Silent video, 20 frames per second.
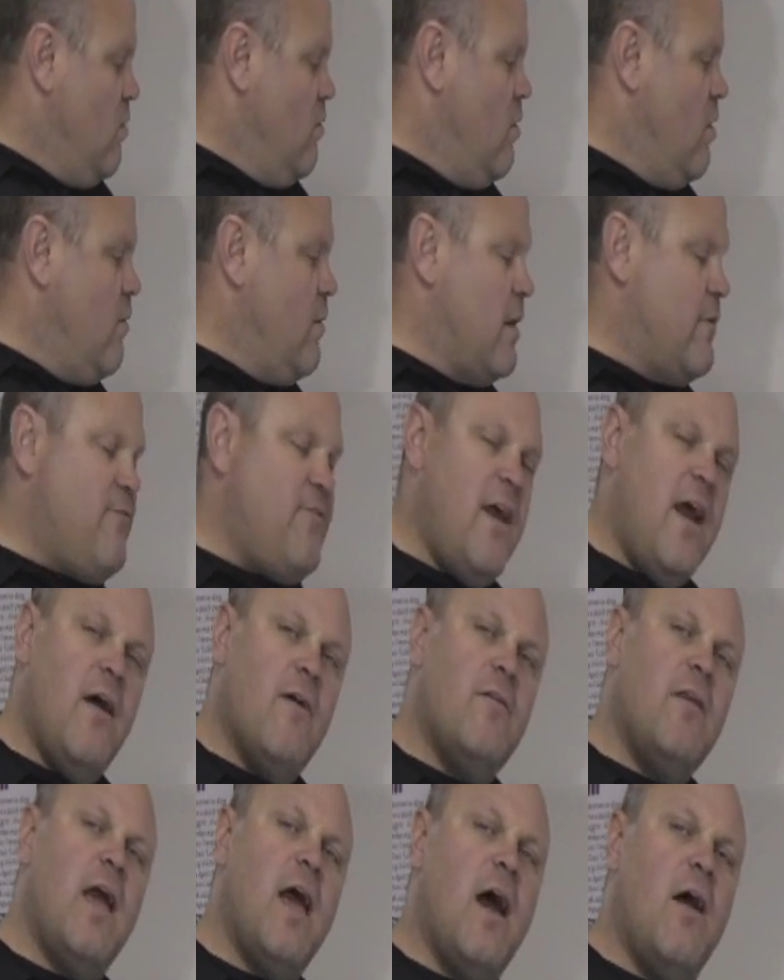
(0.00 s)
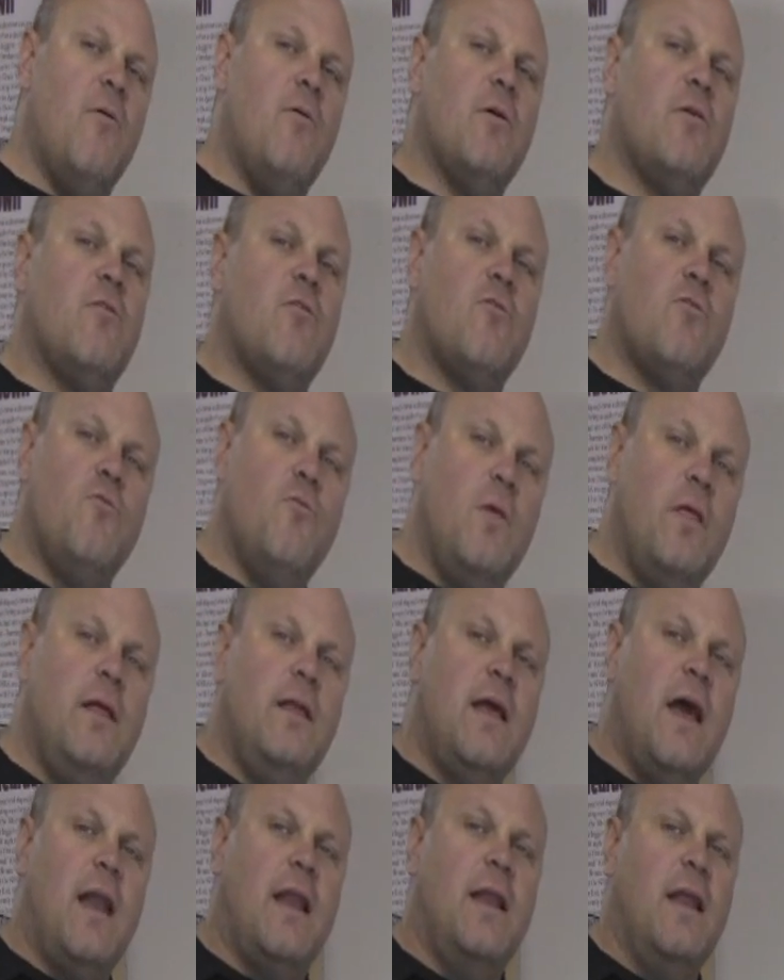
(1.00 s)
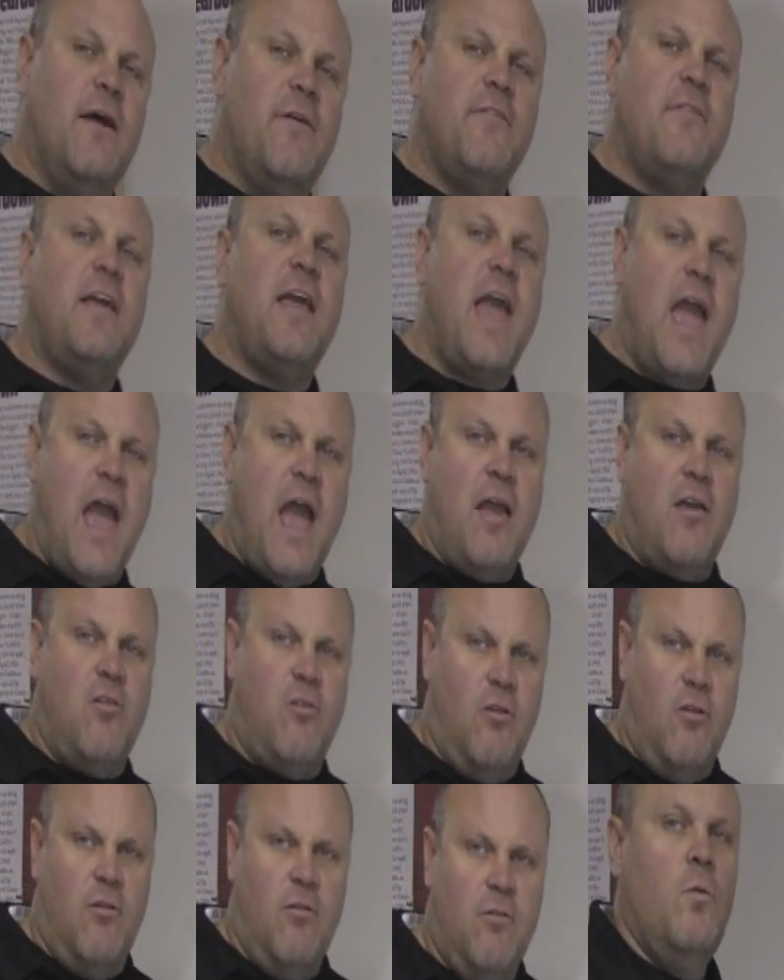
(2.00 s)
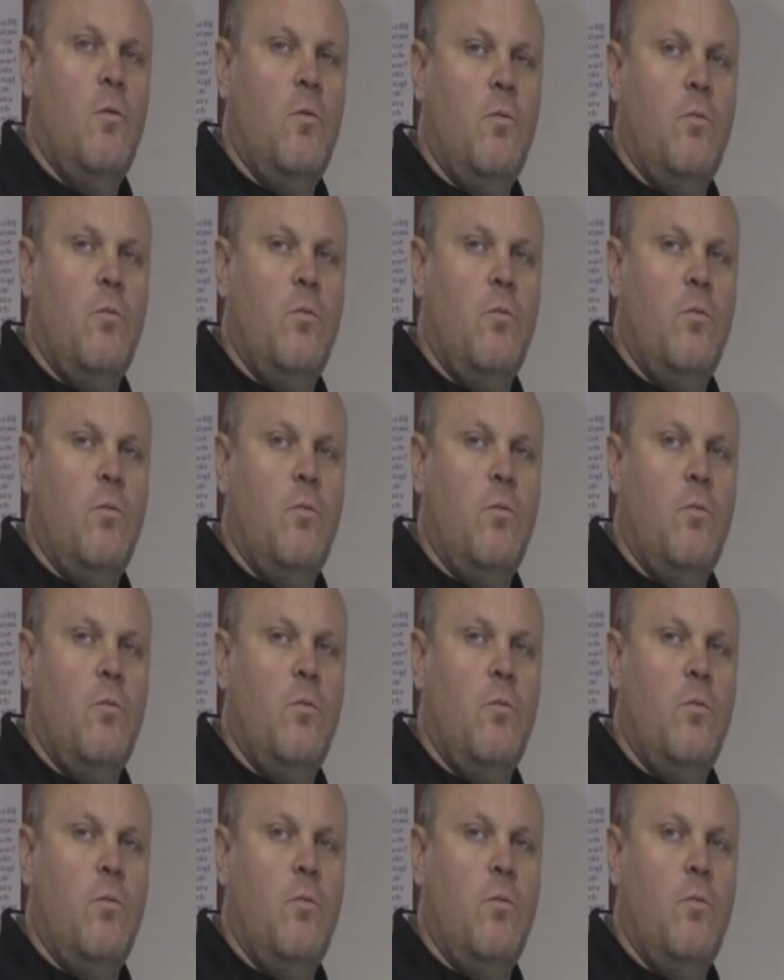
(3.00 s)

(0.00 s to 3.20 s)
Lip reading: what we found out was there's really not enough caster.